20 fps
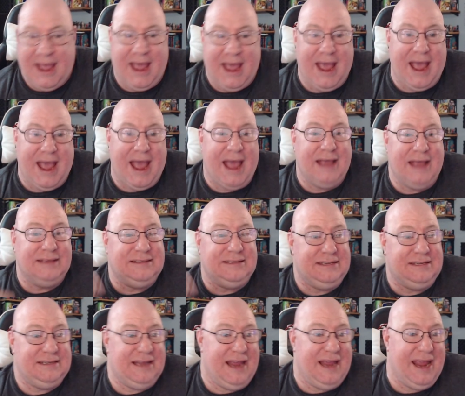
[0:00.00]

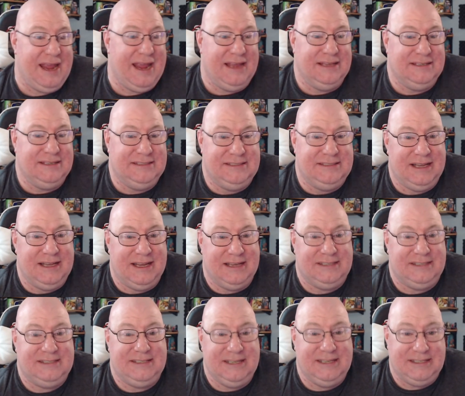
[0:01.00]
as his
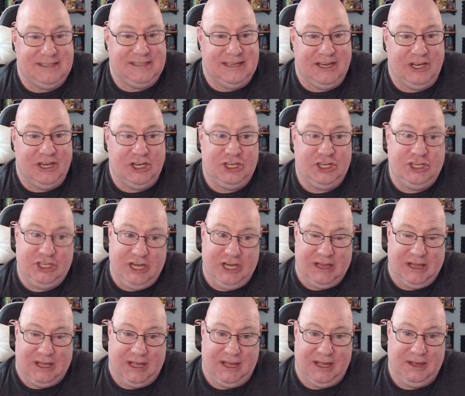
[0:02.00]
assistant
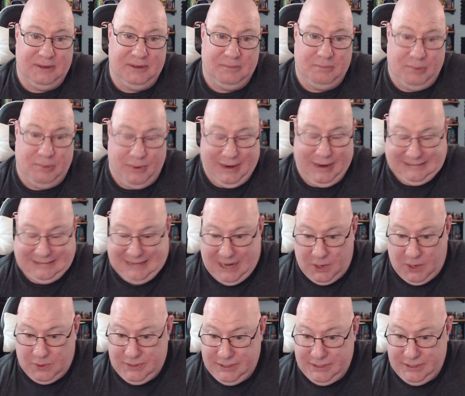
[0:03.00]
Sheila points out,